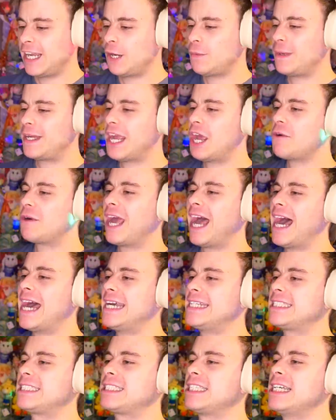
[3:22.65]
Here we go,
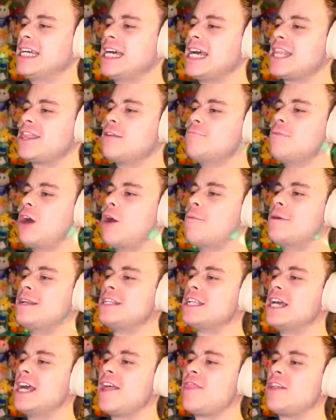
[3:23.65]
guys. The
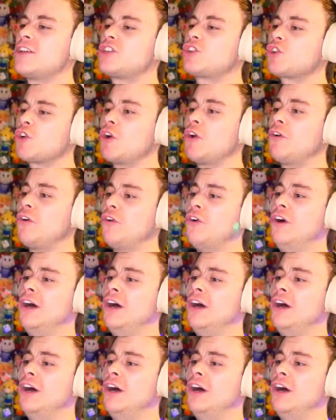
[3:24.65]
moment, the truth.